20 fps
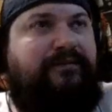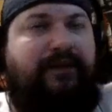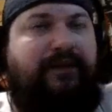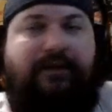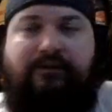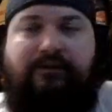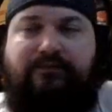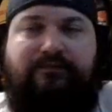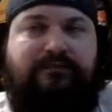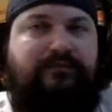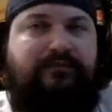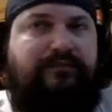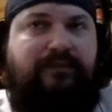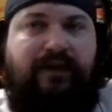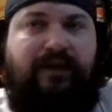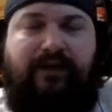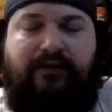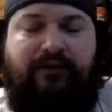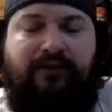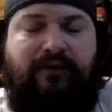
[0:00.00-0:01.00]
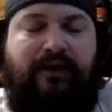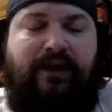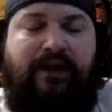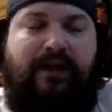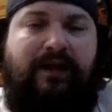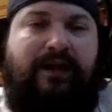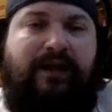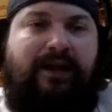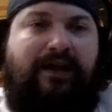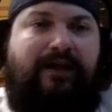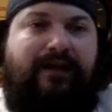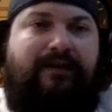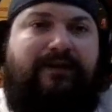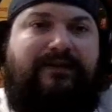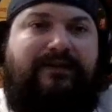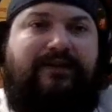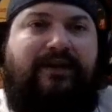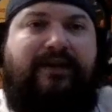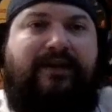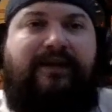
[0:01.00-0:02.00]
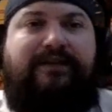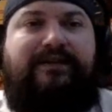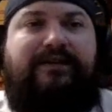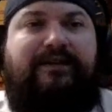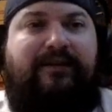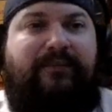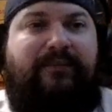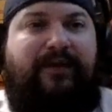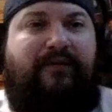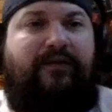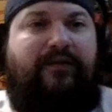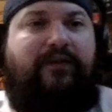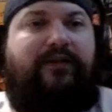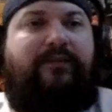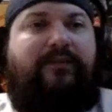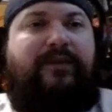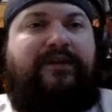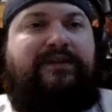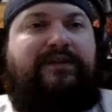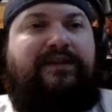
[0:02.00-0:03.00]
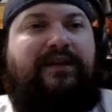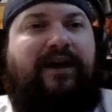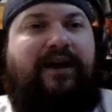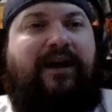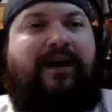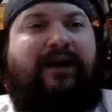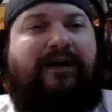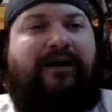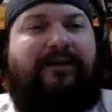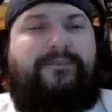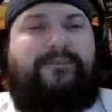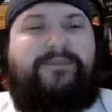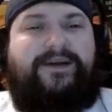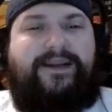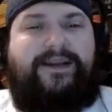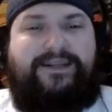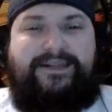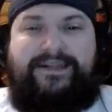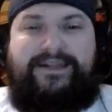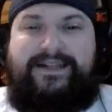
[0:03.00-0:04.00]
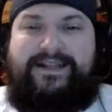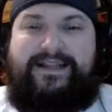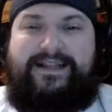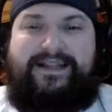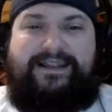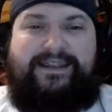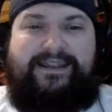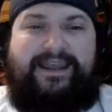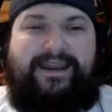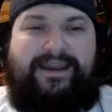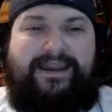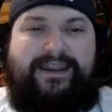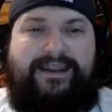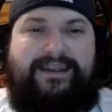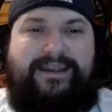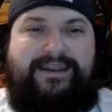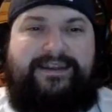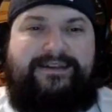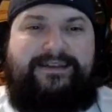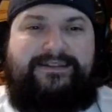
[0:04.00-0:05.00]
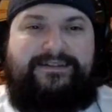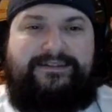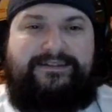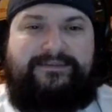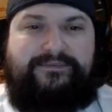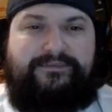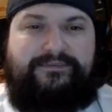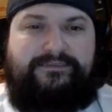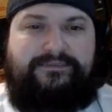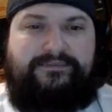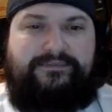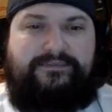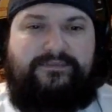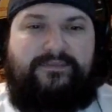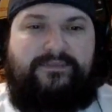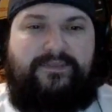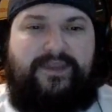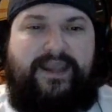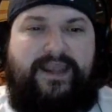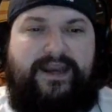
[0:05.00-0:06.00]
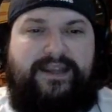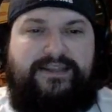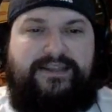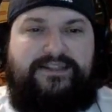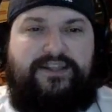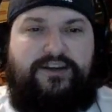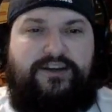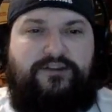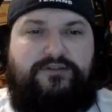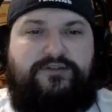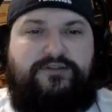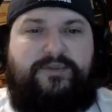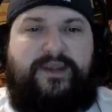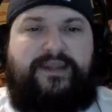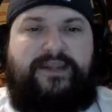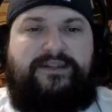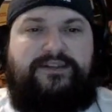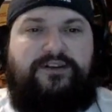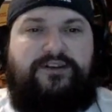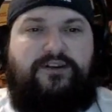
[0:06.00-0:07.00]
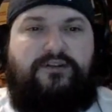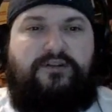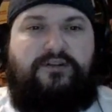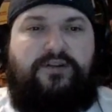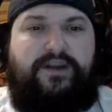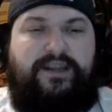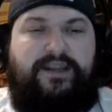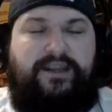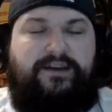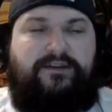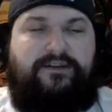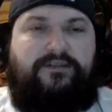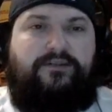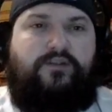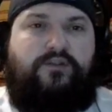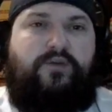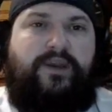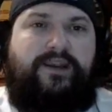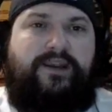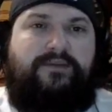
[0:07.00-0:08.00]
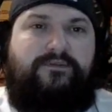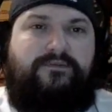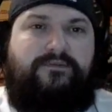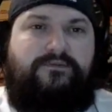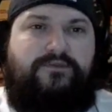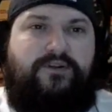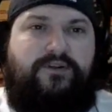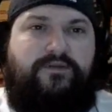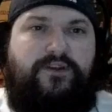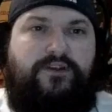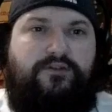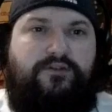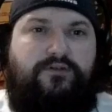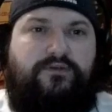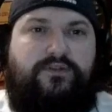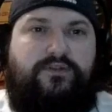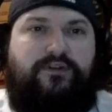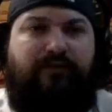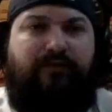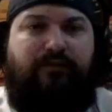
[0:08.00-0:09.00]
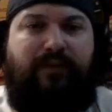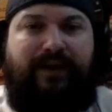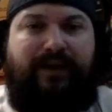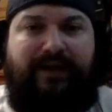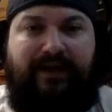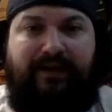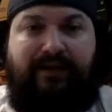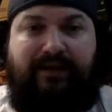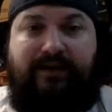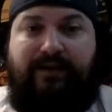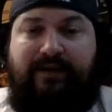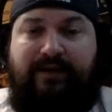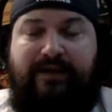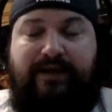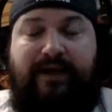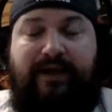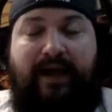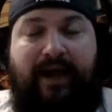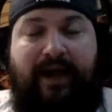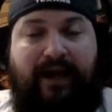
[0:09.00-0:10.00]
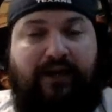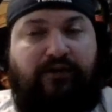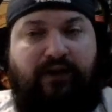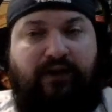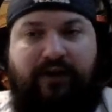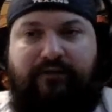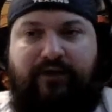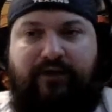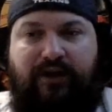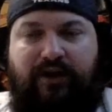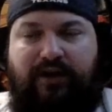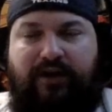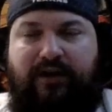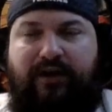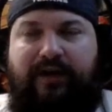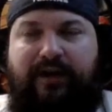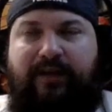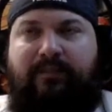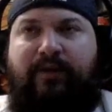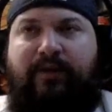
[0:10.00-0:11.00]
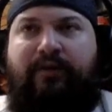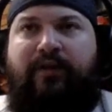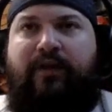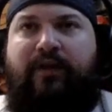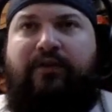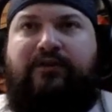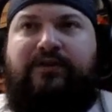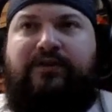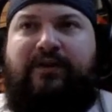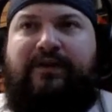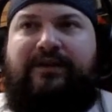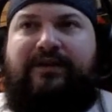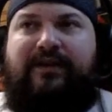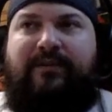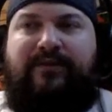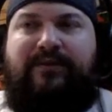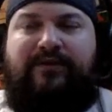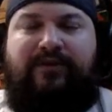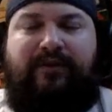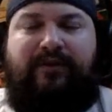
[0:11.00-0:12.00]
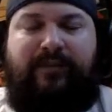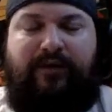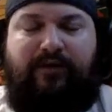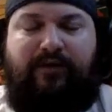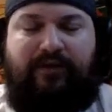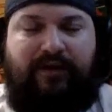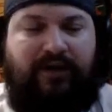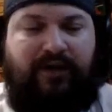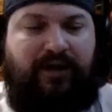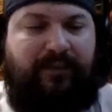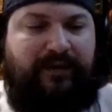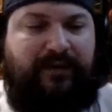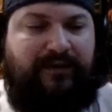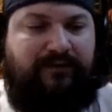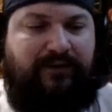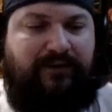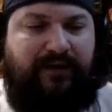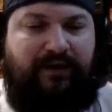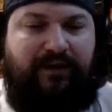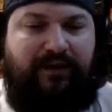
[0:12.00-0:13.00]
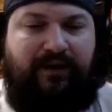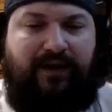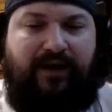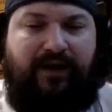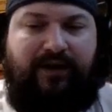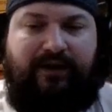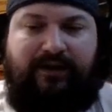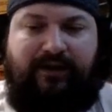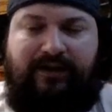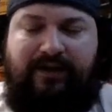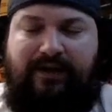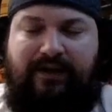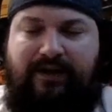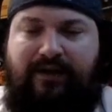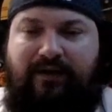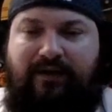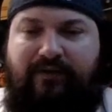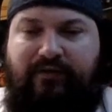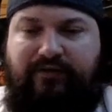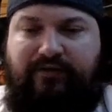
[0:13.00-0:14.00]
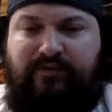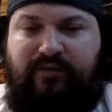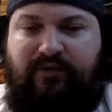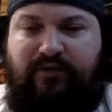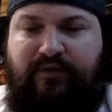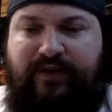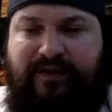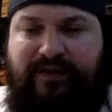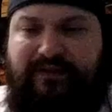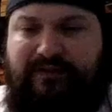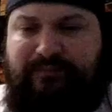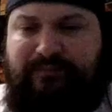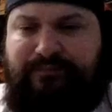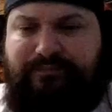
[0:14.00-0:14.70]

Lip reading: I don't know. Sorry, guys. I'm not feeling the best. But that is that is the news, man. So again, quick review for Wicked and Kraven the Hunter. Hit both of those on this episode. Let me know in the comments what you thought of those movies.